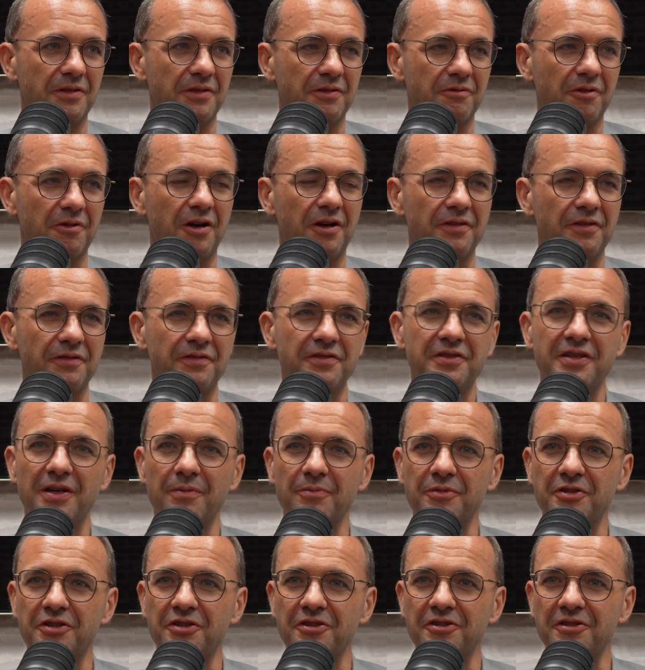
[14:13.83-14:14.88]
There are some
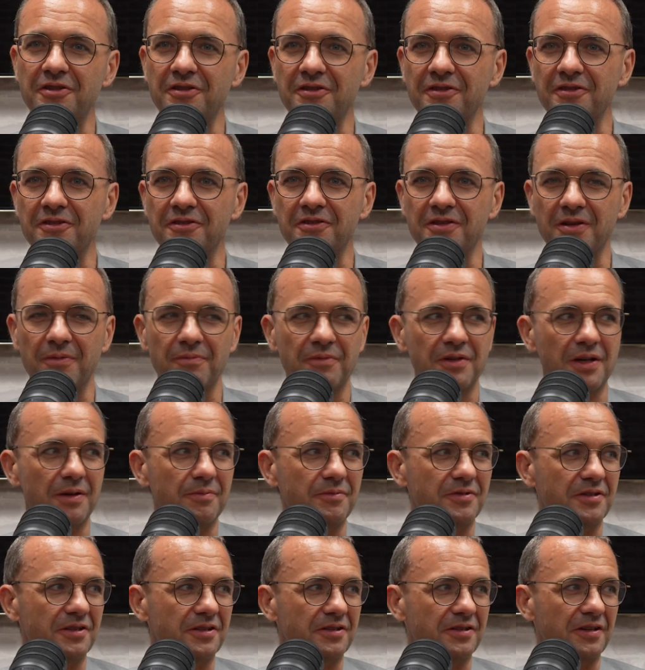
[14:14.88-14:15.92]
students who
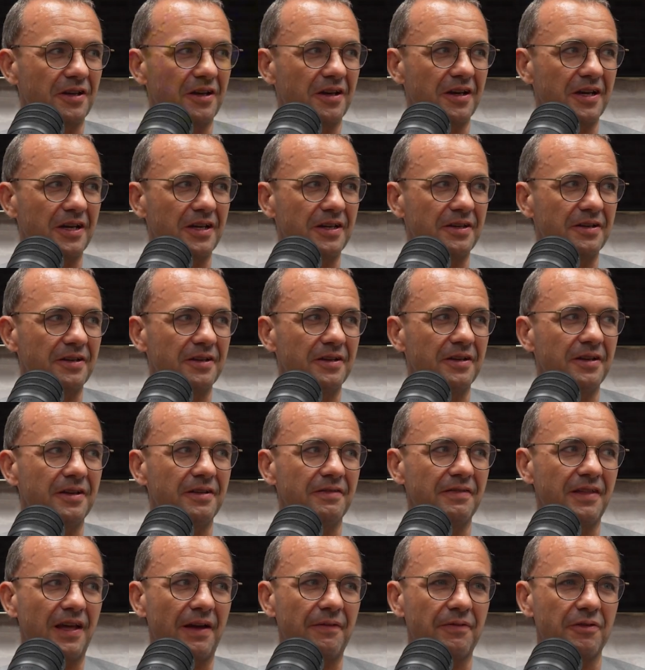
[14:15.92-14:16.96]
sometimes decide
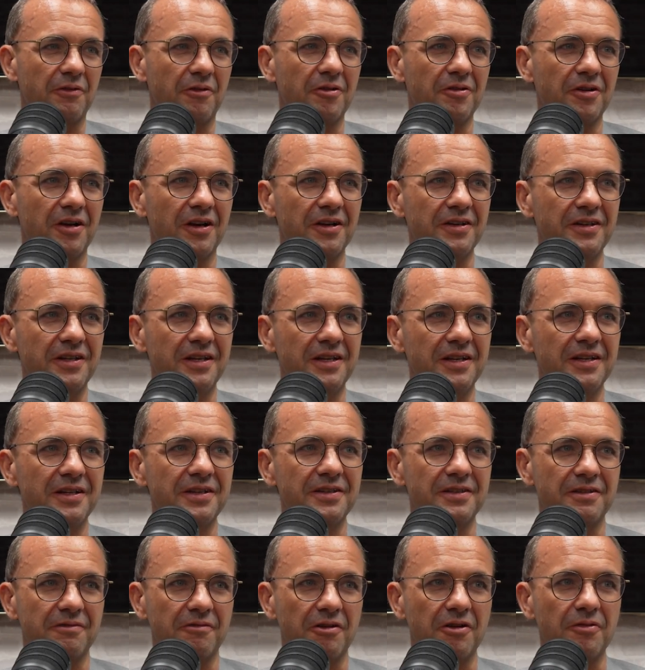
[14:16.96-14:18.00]
they have their own
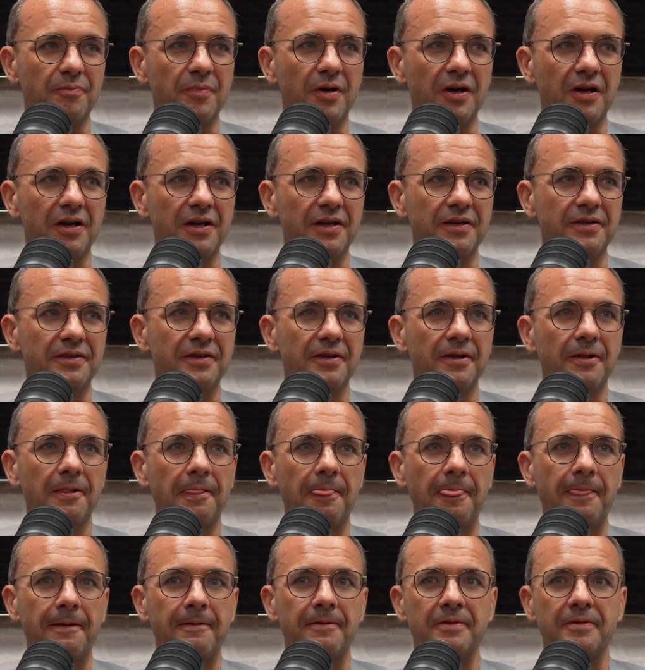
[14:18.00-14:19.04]
ideas, their own mind.
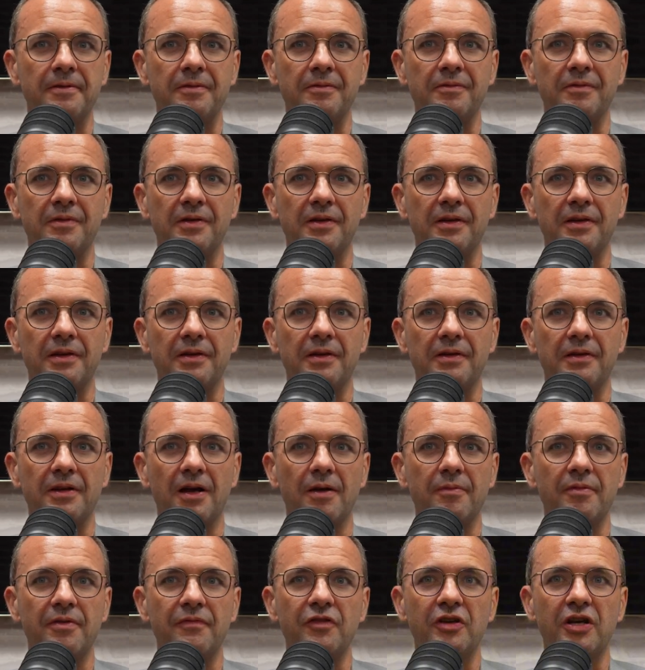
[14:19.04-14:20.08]
I
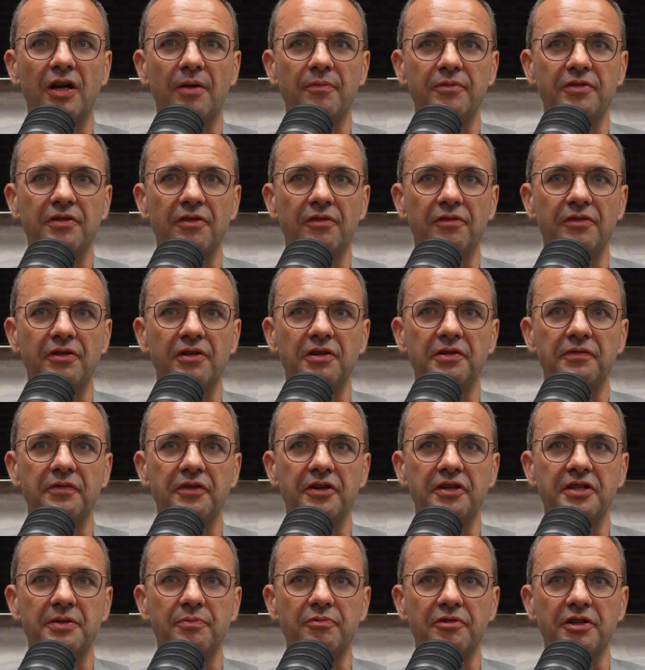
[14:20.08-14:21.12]
mean, if you come on the
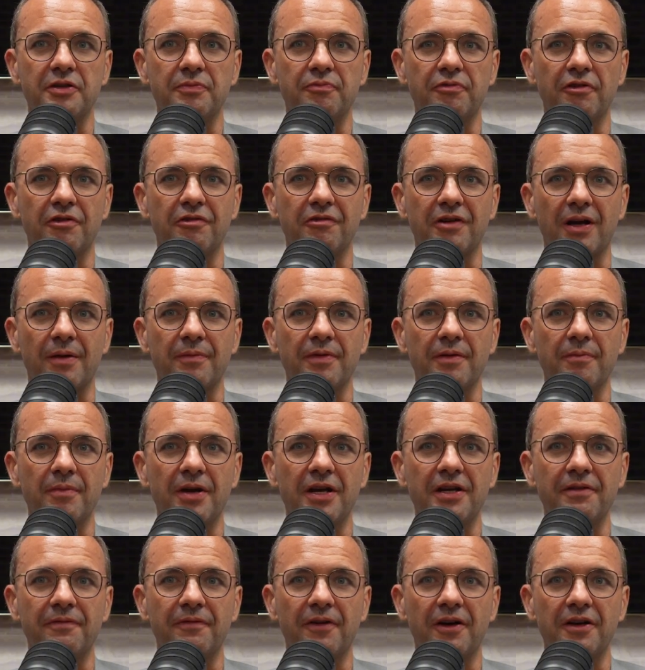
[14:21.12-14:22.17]
University Bridge program, the
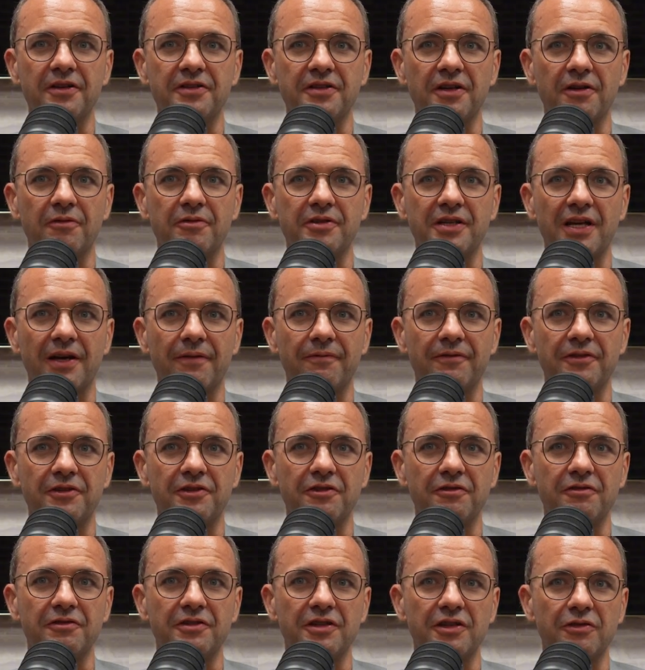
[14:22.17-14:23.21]
main advice I always have for
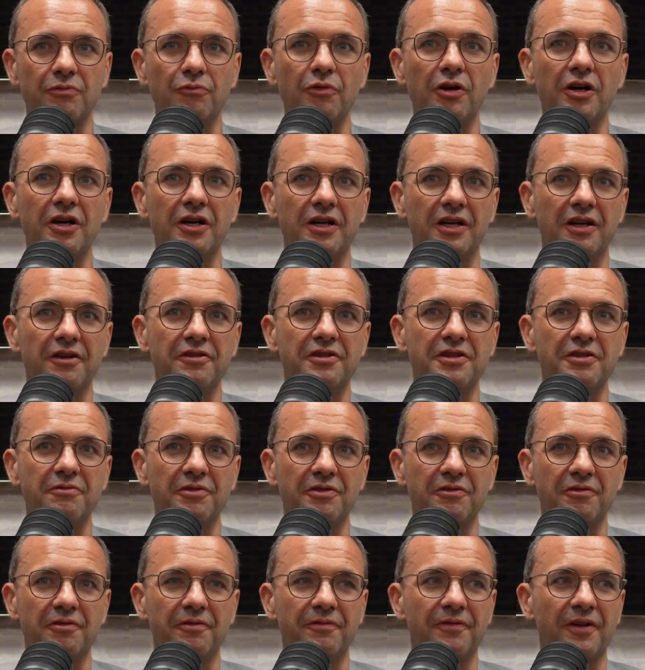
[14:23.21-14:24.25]
students is work closely
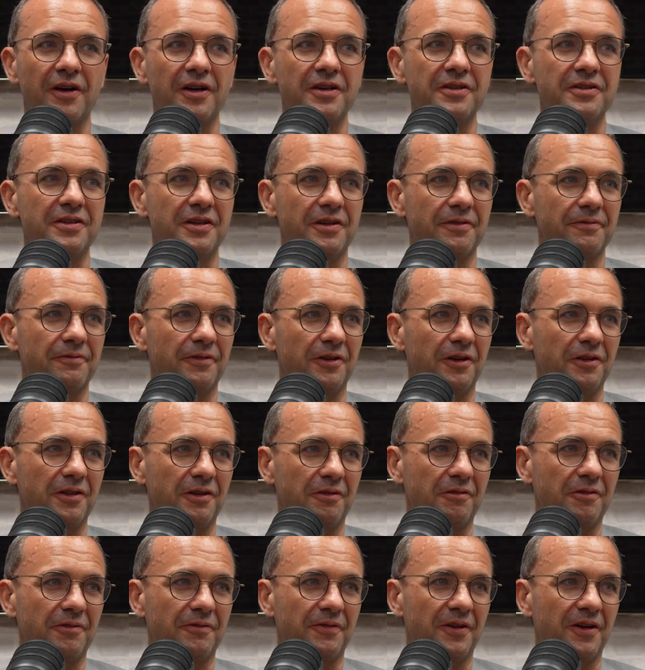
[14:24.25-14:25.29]
with your advisor and follow
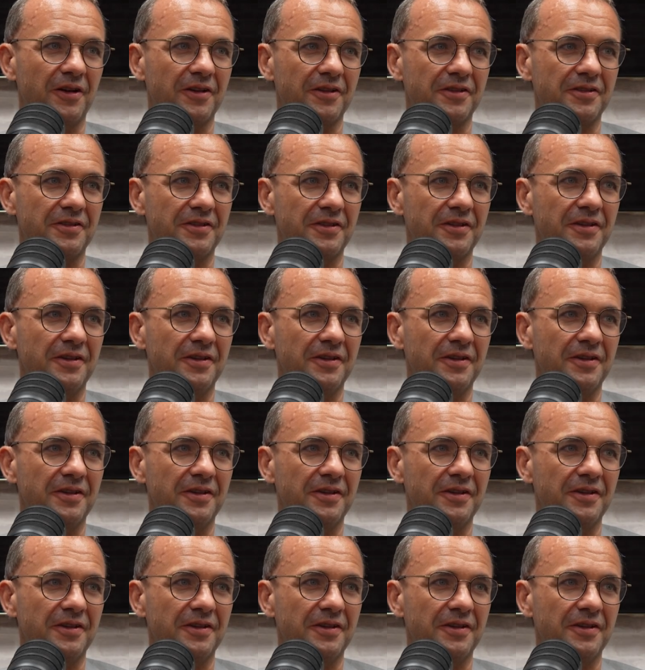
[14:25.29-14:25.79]
their advice.